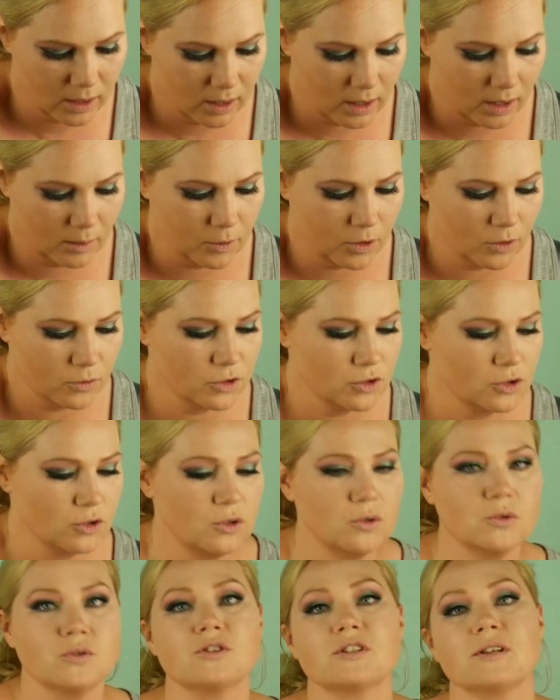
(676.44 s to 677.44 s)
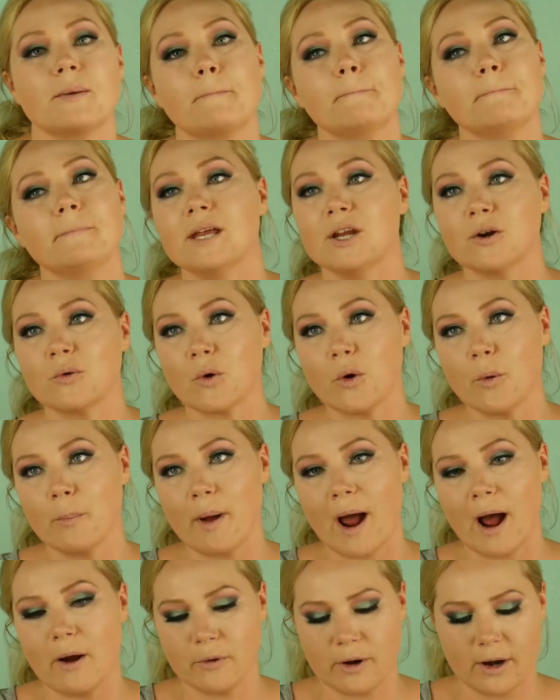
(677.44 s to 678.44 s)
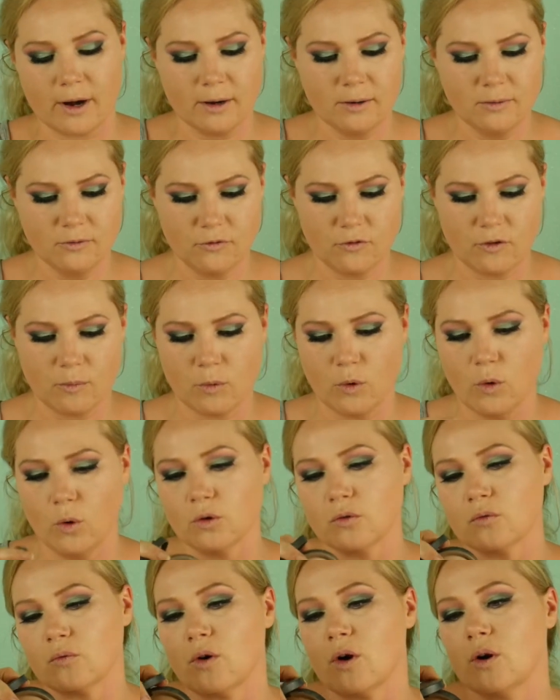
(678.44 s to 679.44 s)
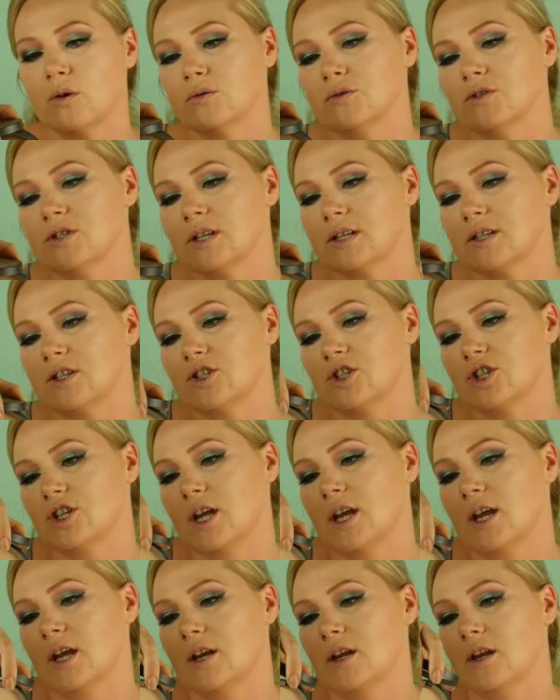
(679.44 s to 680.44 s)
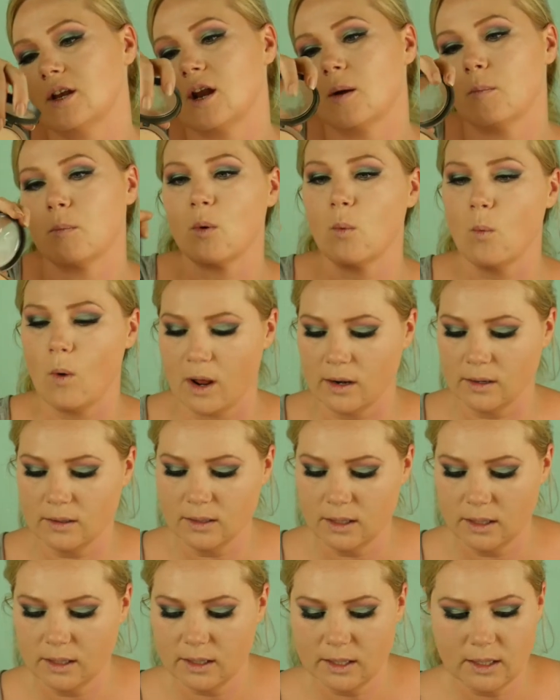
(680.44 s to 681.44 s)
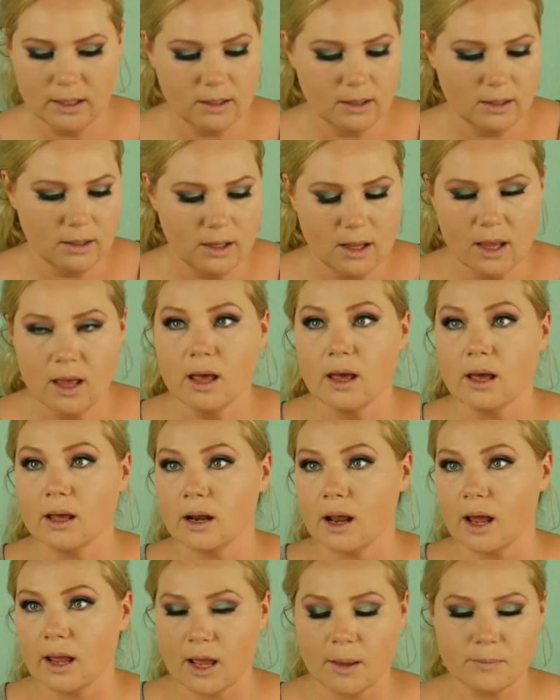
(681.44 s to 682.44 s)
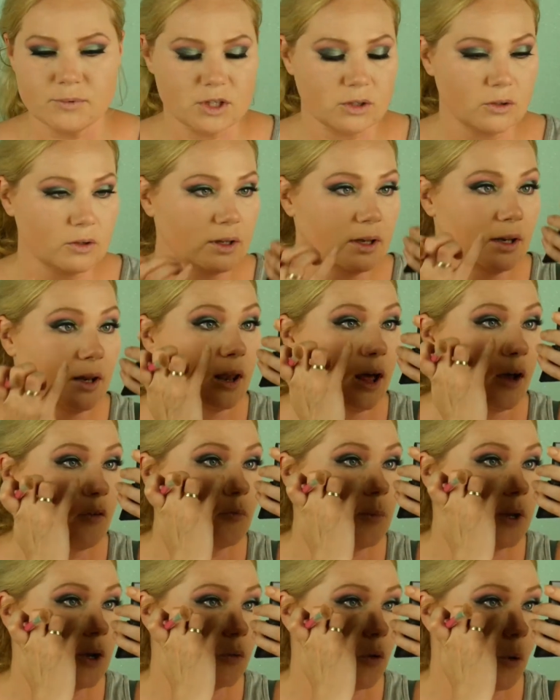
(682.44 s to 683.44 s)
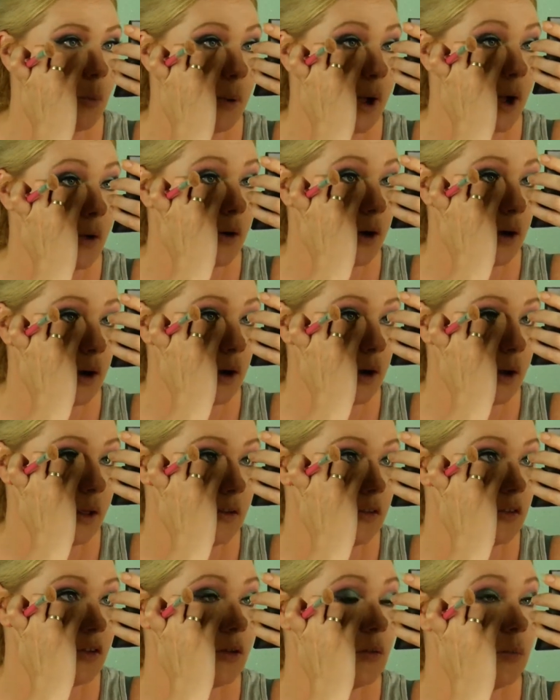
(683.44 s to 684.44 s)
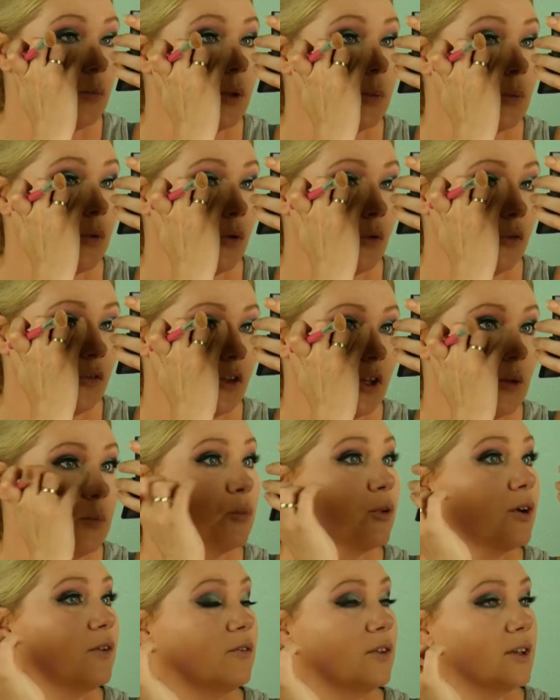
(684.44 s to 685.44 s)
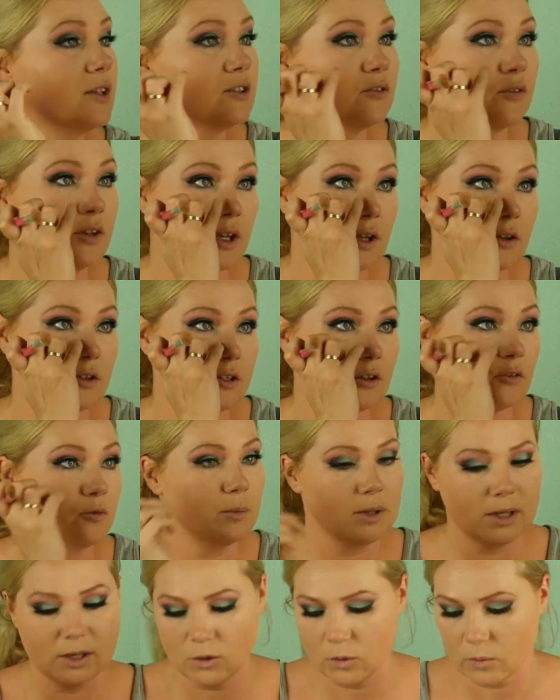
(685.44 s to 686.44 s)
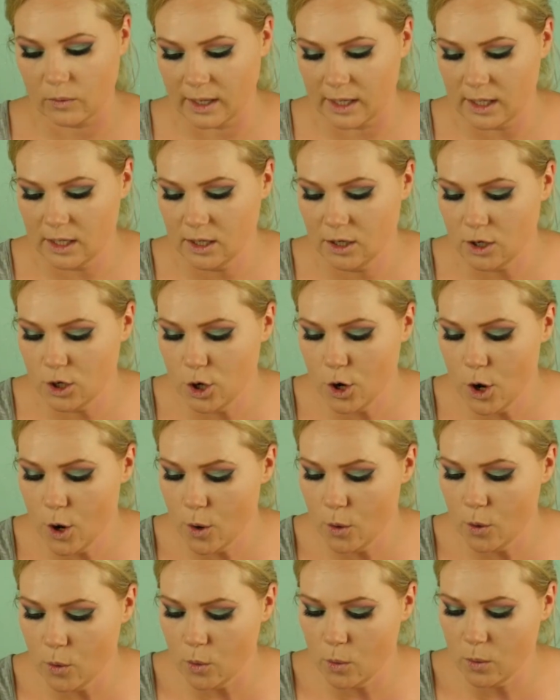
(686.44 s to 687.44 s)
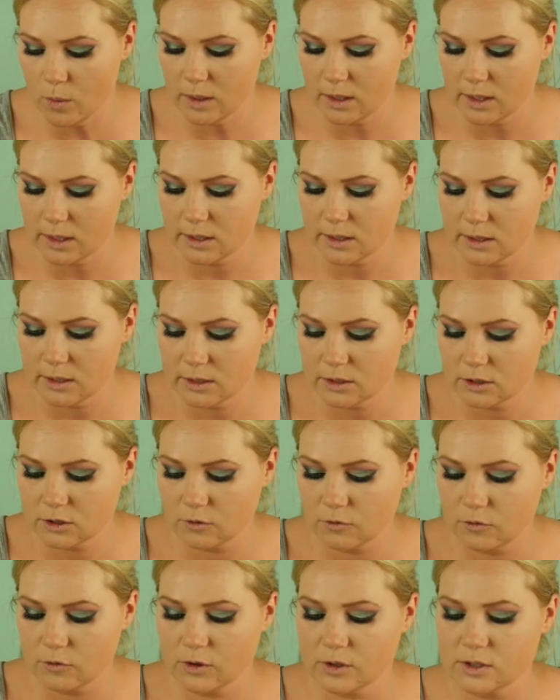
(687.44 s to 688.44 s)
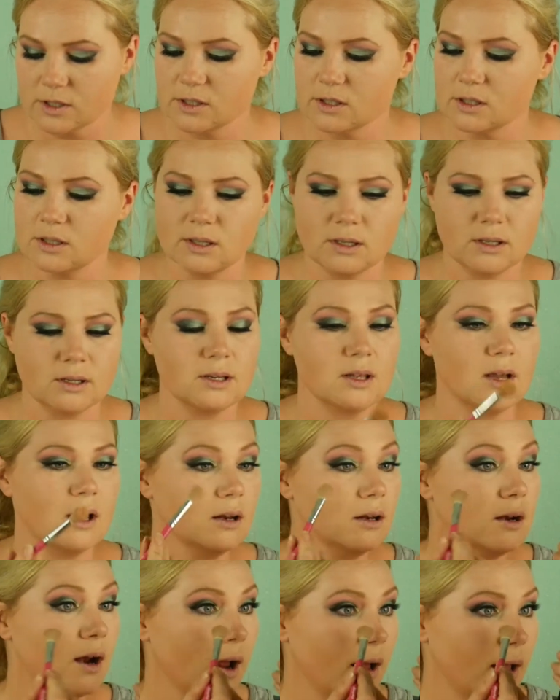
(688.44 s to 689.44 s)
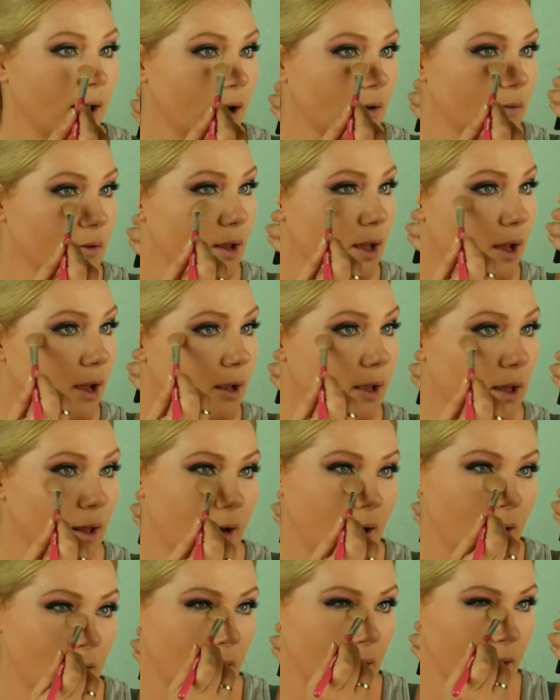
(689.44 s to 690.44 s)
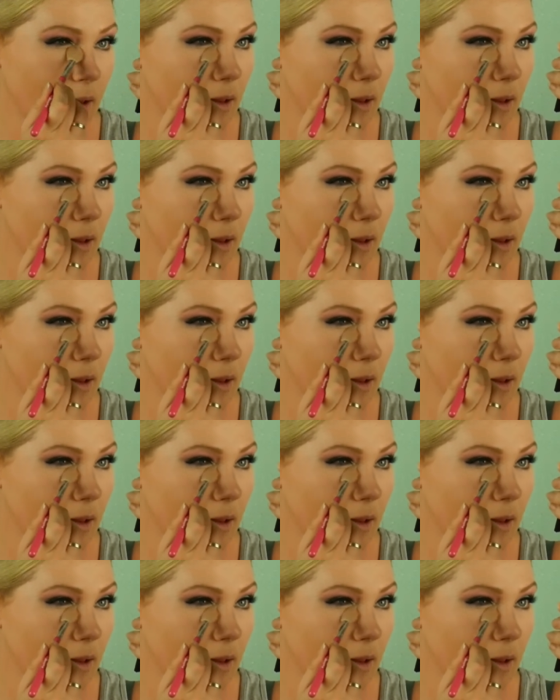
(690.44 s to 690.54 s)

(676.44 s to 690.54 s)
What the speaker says: I'm going to use the mineral powder from Golden Rose in shade number 1. And I absolutely love mineral powder, as people who've seen previous videos of me already know. So first the under eye area again.